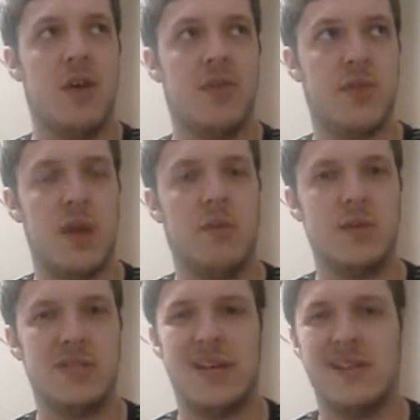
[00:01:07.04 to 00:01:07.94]

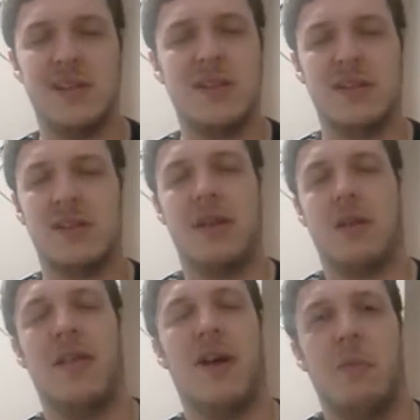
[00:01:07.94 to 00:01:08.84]
31 days, it doesn't seem
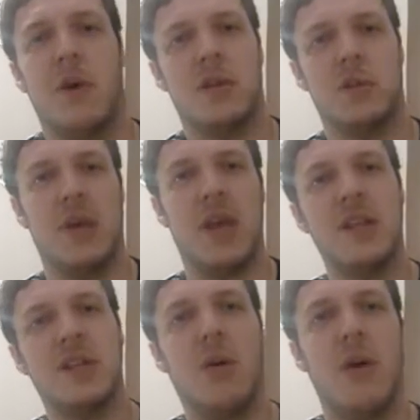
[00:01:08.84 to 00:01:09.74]
like that much, but it
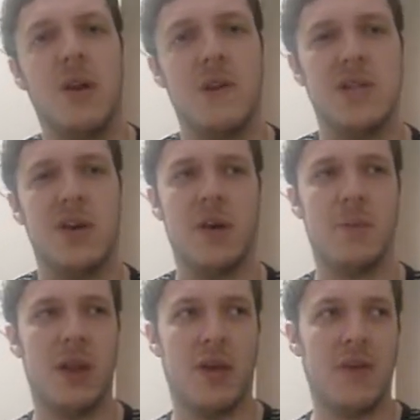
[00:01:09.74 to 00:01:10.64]
is quite a long
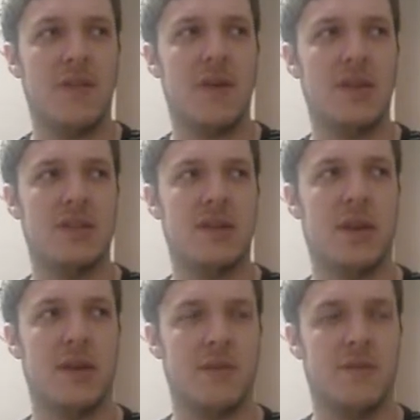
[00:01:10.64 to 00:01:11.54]
time, and like, if you consider,
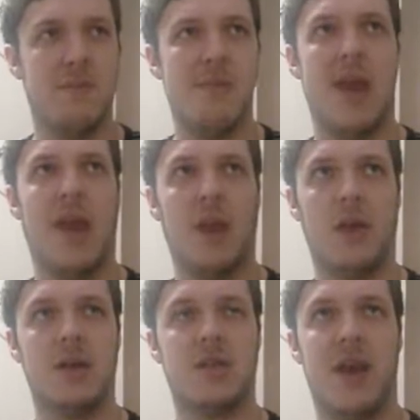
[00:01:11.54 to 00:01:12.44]
like, for me,
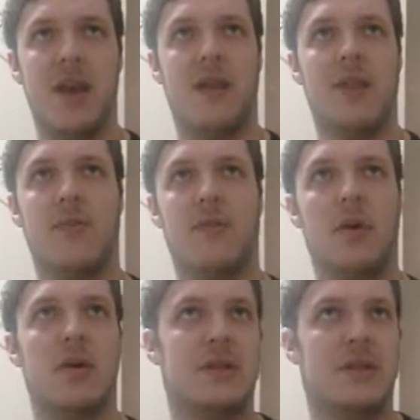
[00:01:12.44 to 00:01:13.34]
like, to edit these
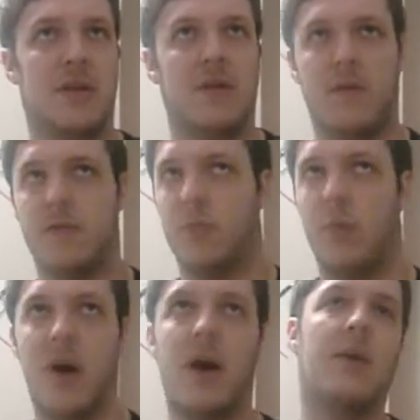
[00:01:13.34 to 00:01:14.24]
vlogs and stuff after
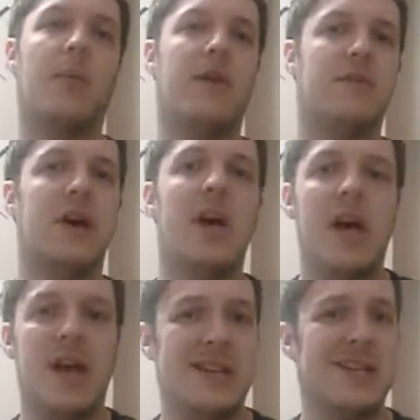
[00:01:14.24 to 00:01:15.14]
work and whatever,
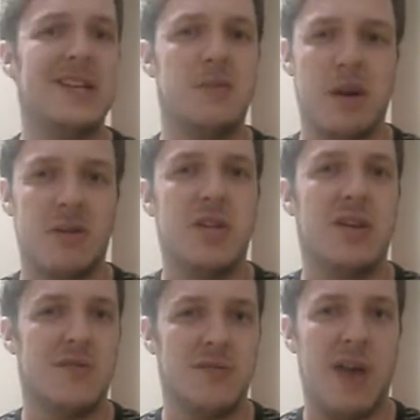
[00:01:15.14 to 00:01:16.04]
it takes about
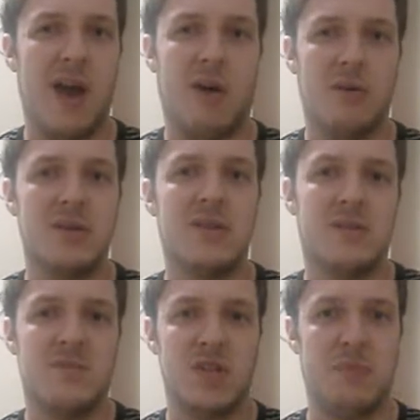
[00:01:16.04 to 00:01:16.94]
2-3
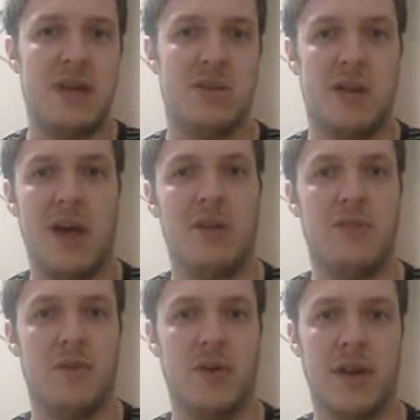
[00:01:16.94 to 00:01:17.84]
hours, depending on how long
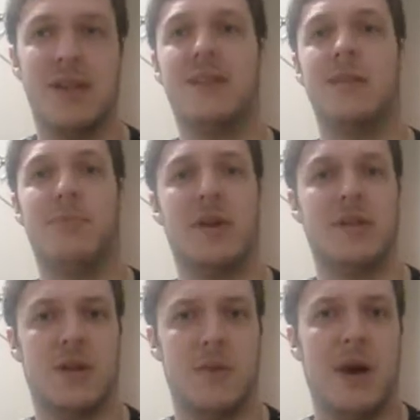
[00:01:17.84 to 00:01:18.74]
the vlog is, and by the
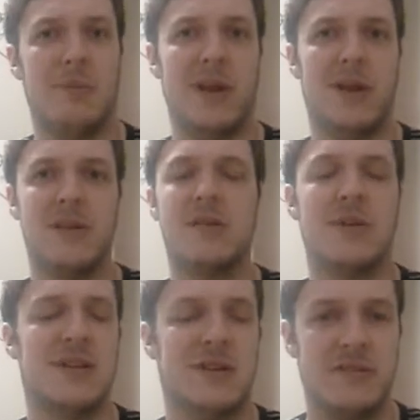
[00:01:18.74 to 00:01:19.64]
time it uploads,
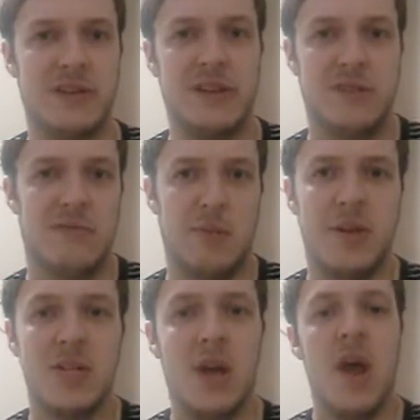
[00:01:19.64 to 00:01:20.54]
because our internet's rubbish,